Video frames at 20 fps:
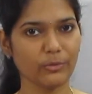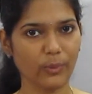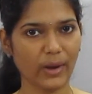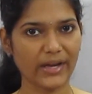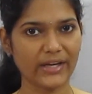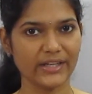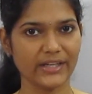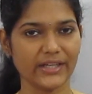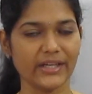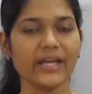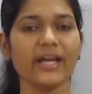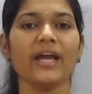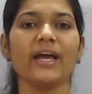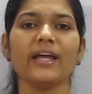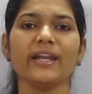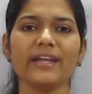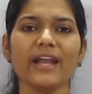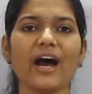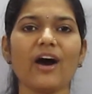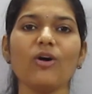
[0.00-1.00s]
20.
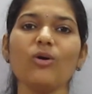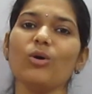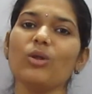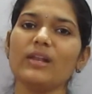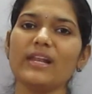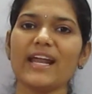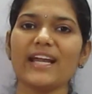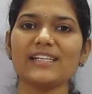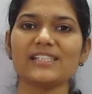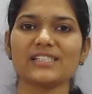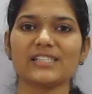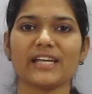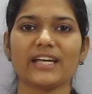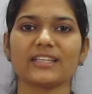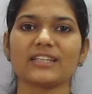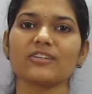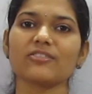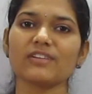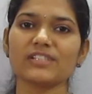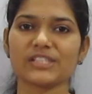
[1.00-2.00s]
Now, let's
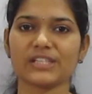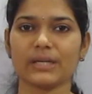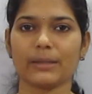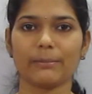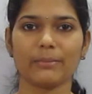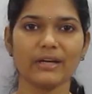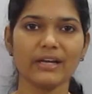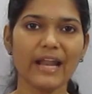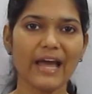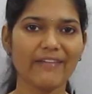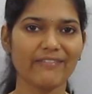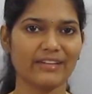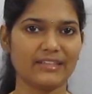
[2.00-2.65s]
take the question number 11.